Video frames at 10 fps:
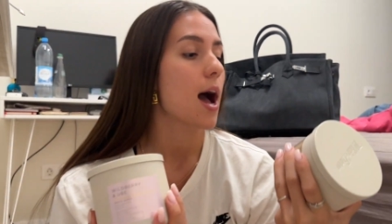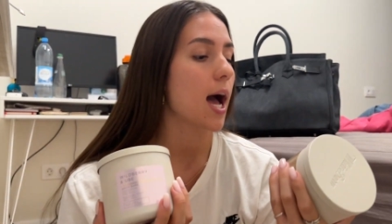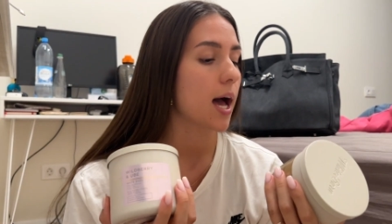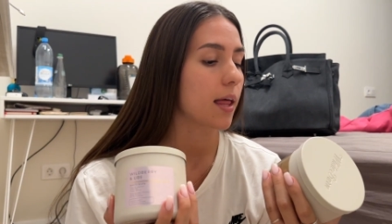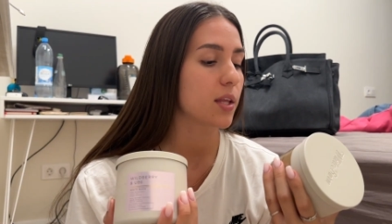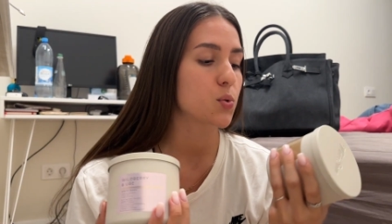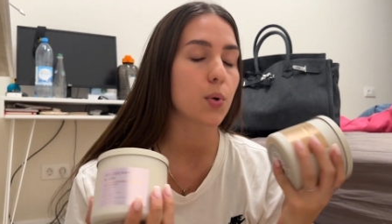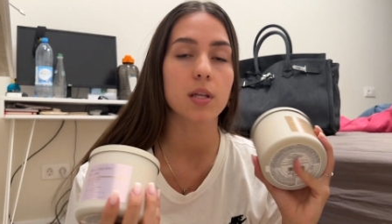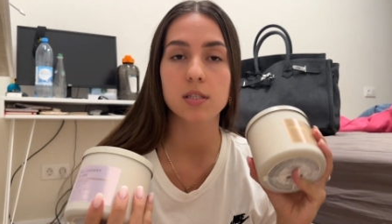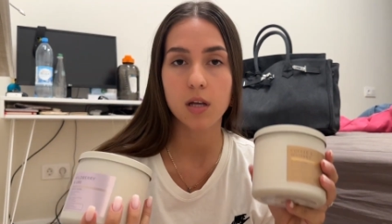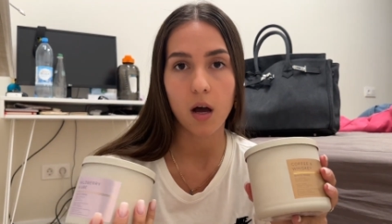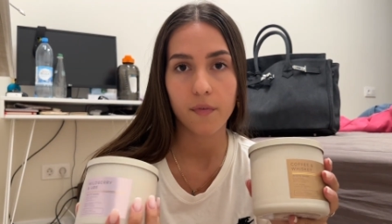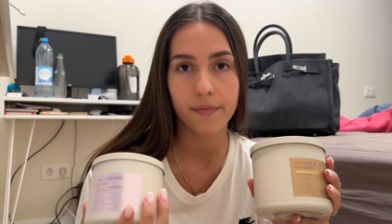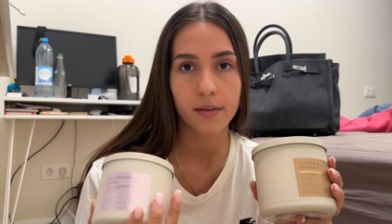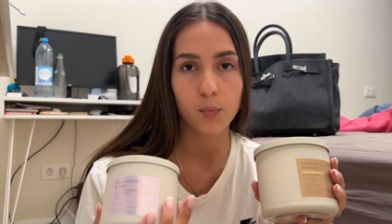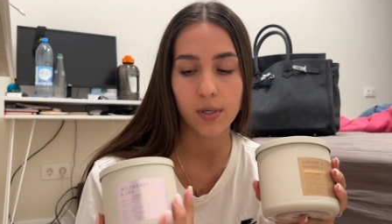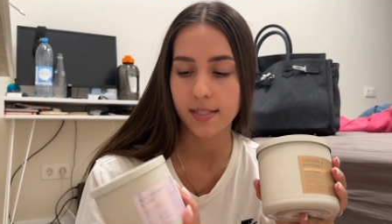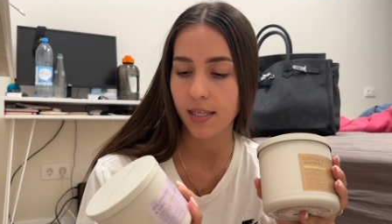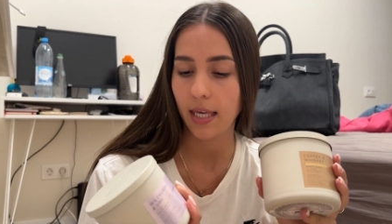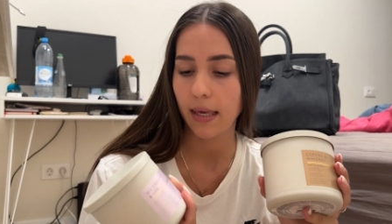Uh, this one is coffee and
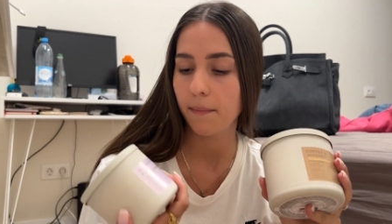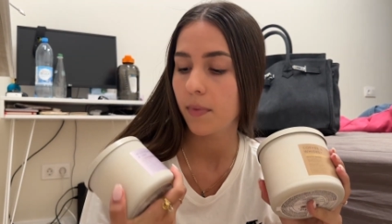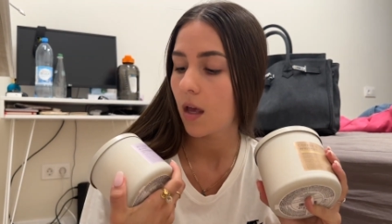whiskey,